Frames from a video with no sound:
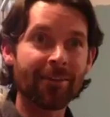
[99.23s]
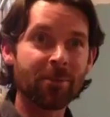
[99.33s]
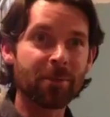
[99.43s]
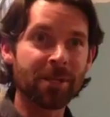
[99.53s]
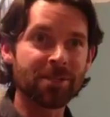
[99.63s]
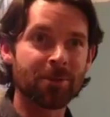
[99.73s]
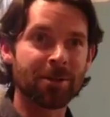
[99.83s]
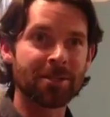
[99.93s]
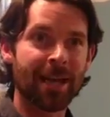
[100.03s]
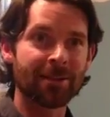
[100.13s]
have a place
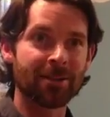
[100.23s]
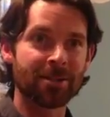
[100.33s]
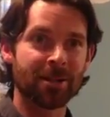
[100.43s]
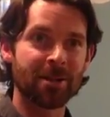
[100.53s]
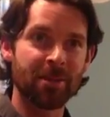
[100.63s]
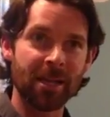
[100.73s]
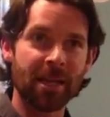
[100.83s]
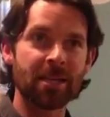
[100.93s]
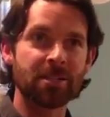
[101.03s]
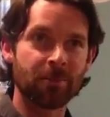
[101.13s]
where their toddlers are going to be
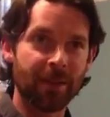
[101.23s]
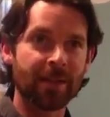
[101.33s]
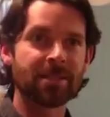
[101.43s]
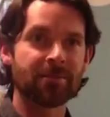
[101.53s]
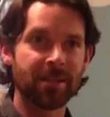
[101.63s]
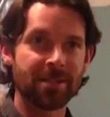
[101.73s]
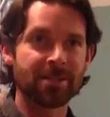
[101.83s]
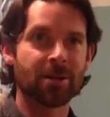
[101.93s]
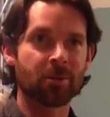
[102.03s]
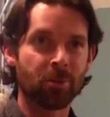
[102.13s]
engaging with
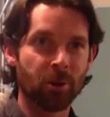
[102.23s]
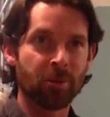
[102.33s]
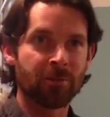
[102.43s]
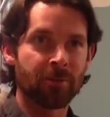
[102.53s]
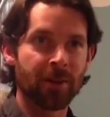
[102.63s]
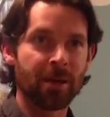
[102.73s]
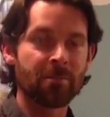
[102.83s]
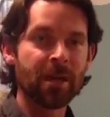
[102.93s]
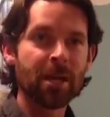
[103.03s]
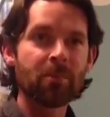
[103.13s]
activities that are appropriate for
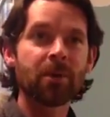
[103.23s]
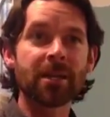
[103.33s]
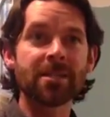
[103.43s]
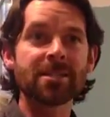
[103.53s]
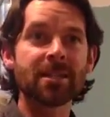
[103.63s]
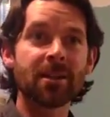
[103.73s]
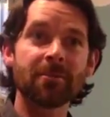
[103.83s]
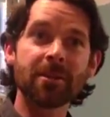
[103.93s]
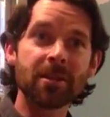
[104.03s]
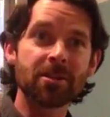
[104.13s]
them, but can
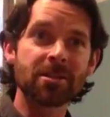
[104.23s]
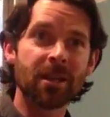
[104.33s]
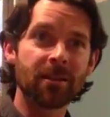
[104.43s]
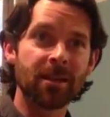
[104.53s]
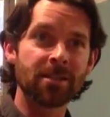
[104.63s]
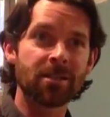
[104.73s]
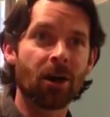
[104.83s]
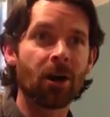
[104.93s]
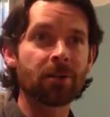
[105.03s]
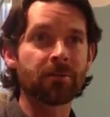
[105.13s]
still have clear
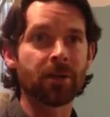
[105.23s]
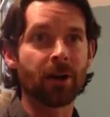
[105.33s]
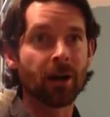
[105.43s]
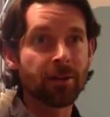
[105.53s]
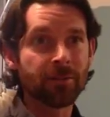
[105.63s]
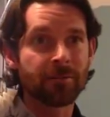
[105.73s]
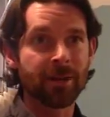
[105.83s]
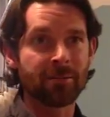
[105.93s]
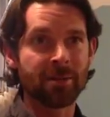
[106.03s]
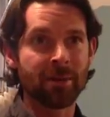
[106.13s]
sightlines to all of their other
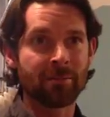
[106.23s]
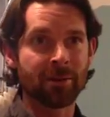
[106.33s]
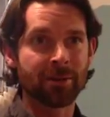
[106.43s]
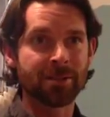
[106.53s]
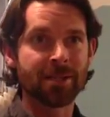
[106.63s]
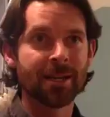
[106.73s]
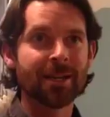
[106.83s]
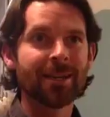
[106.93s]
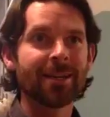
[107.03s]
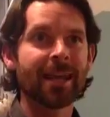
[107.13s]
family members
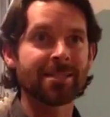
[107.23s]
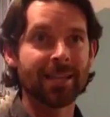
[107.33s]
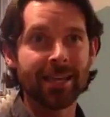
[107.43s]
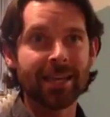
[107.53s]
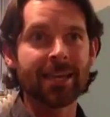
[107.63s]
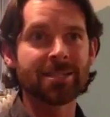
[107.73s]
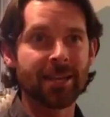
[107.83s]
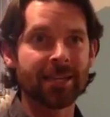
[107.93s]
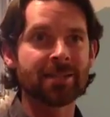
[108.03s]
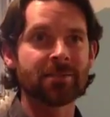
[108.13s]
as they
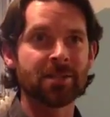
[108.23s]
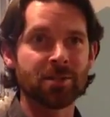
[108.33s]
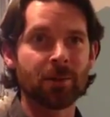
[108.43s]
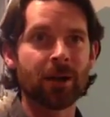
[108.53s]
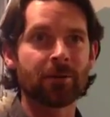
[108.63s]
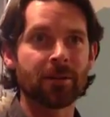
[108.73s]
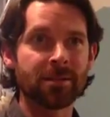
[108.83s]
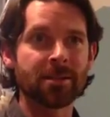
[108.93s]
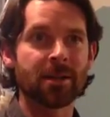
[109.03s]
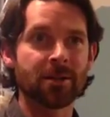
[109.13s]
engage in activities
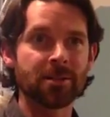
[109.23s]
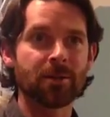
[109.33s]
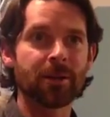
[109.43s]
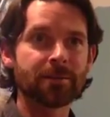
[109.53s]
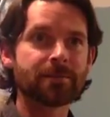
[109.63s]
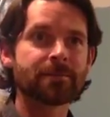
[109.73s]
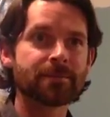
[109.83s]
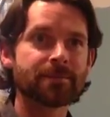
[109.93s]
around the center as well.